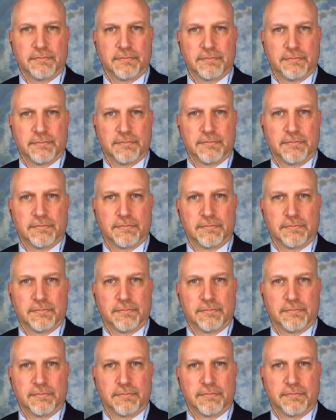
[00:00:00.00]

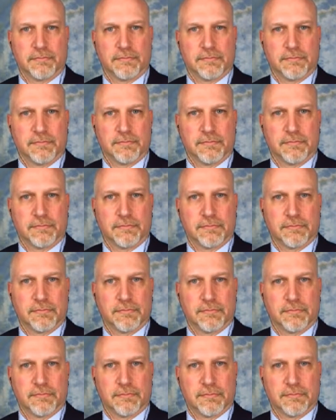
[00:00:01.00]

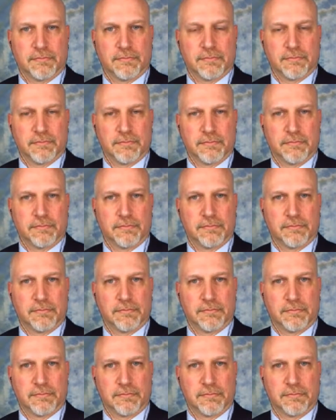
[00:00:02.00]

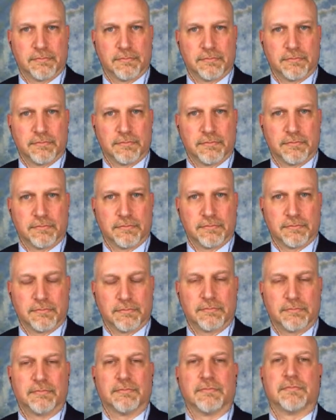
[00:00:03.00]

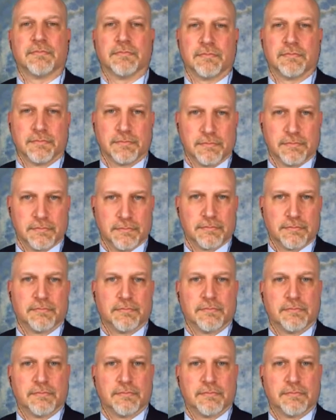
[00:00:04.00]
This person isn't speaking.